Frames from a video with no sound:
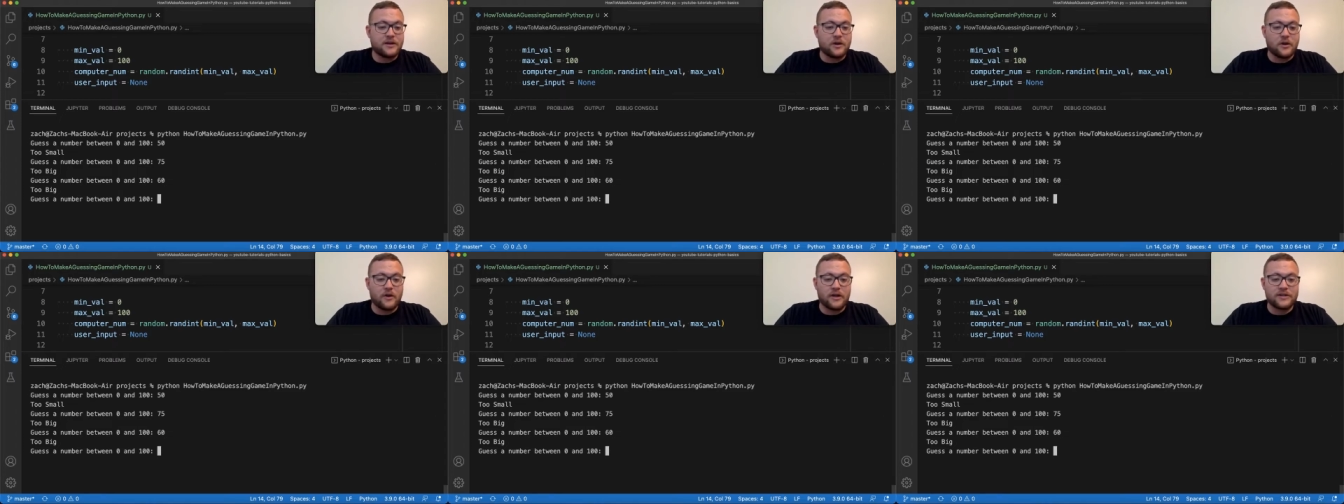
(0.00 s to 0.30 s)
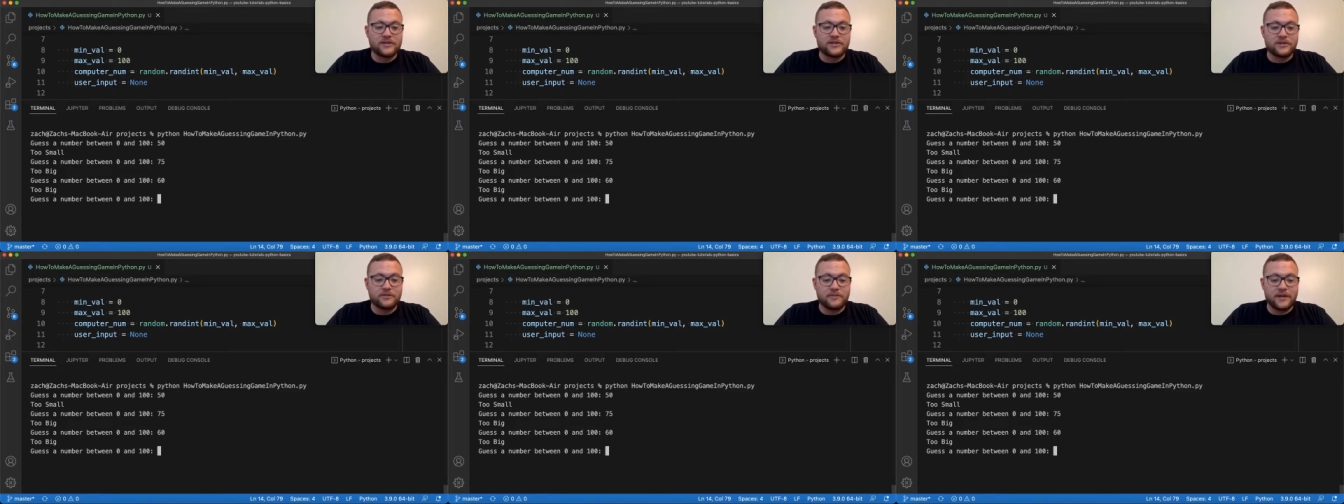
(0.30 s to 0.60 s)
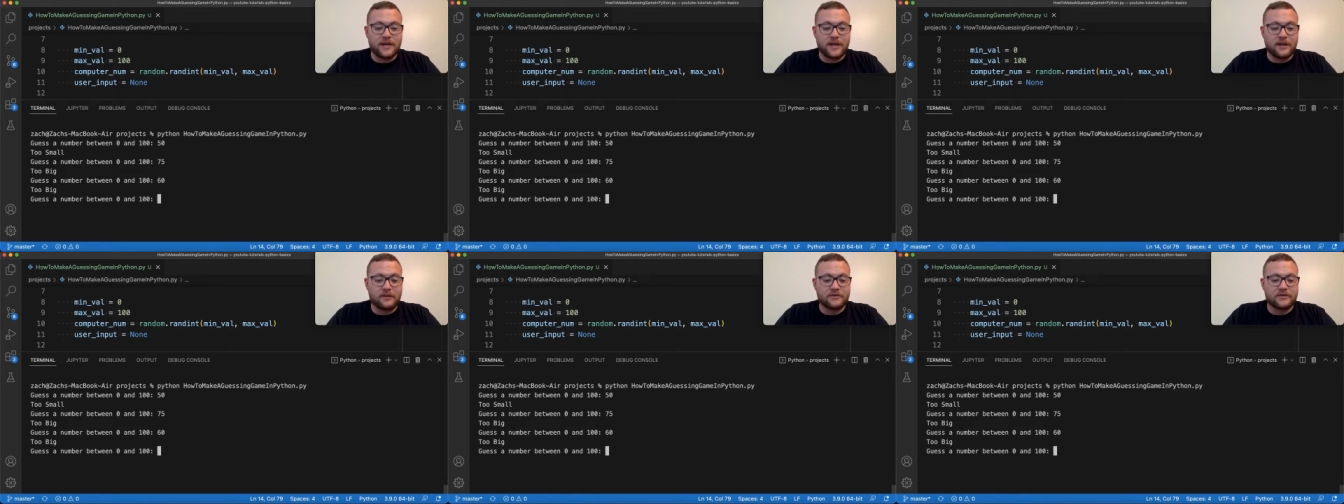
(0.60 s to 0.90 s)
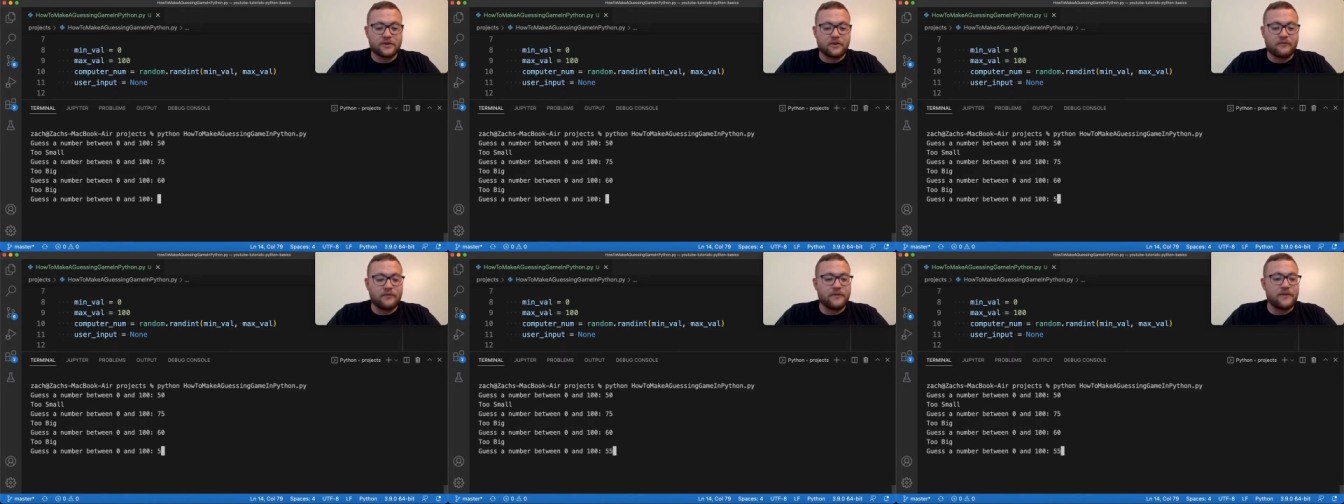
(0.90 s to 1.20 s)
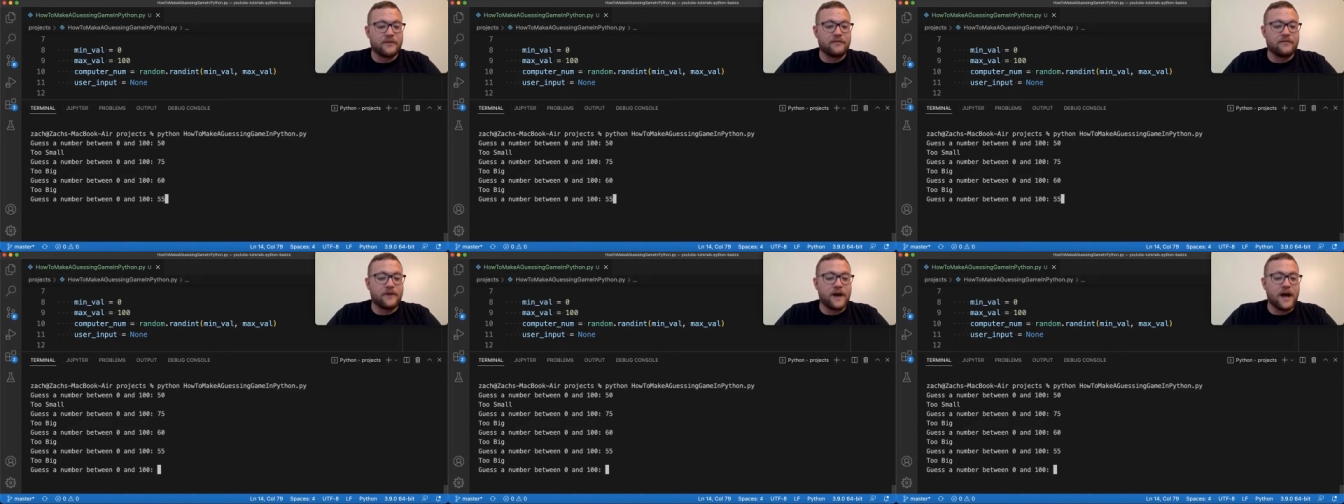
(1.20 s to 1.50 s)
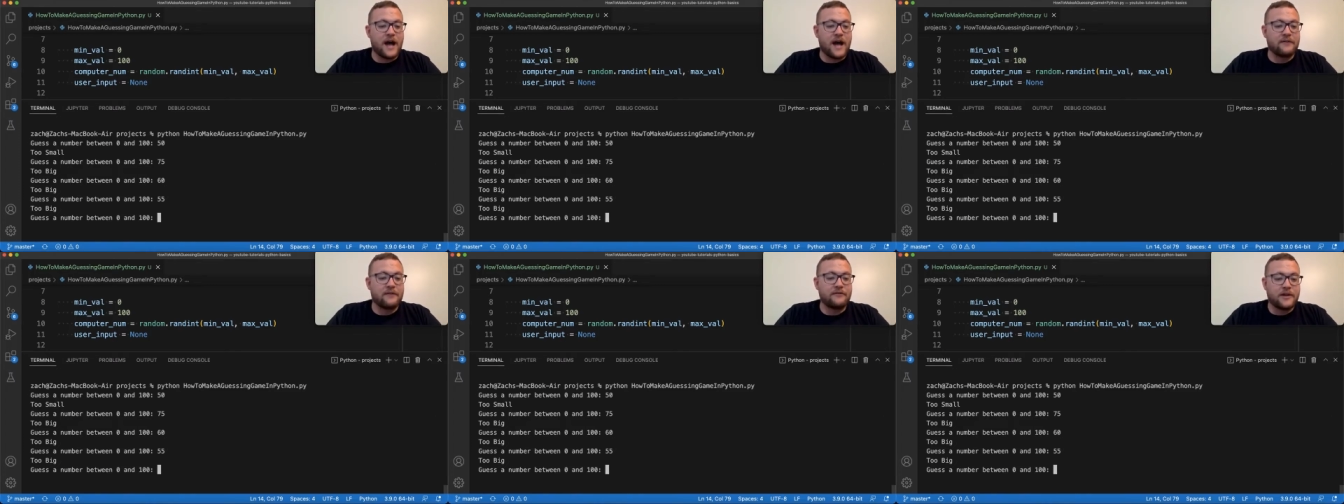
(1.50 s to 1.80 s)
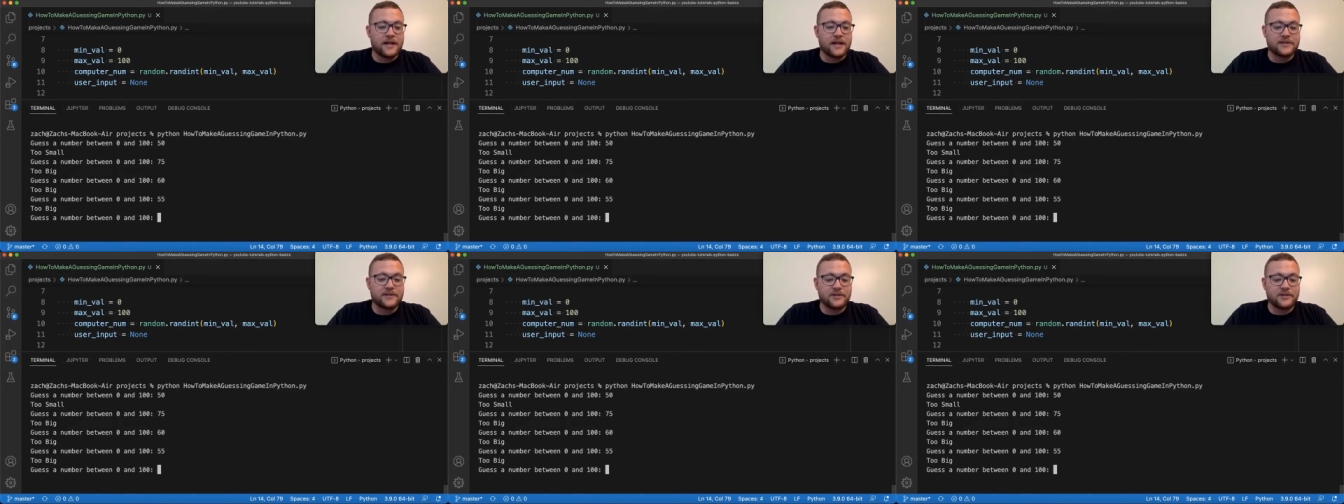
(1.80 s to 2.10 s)
Oh, that's too big. Let's go 55.
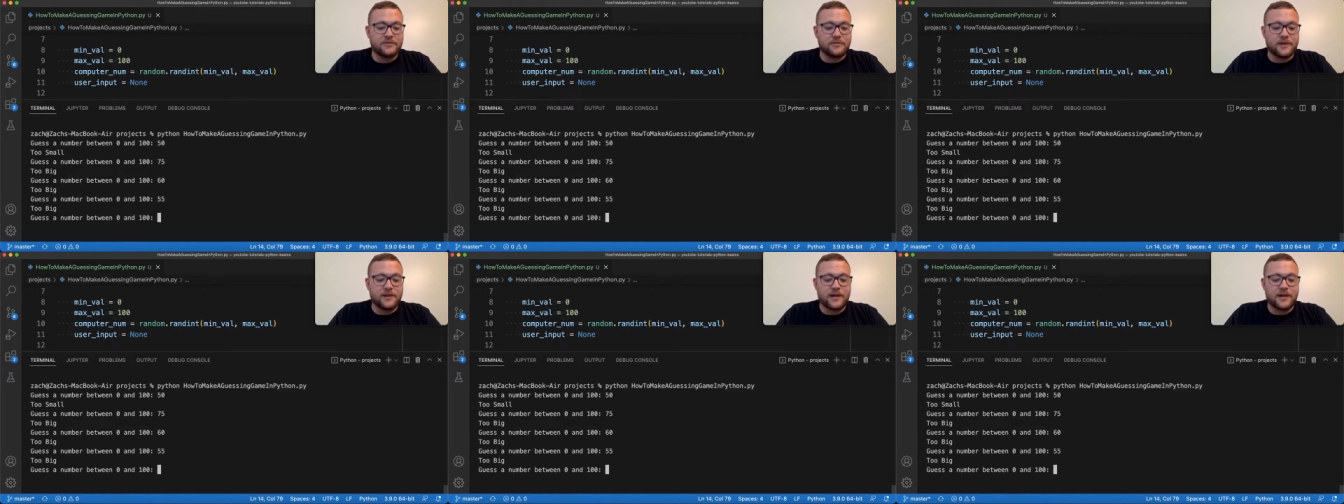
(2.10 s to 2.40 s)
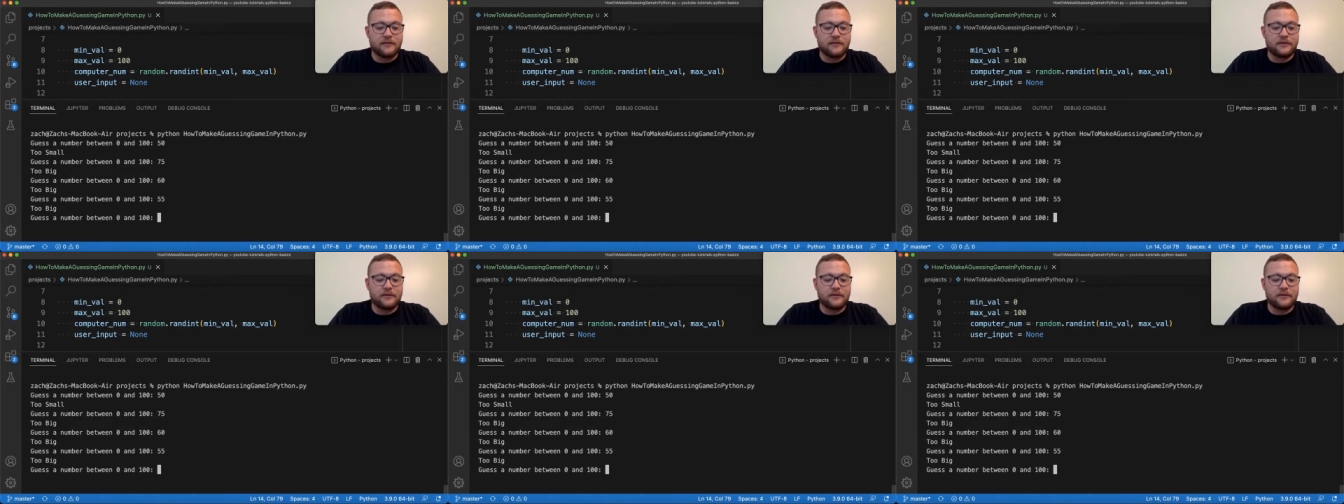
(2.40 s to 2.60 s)
That's too big.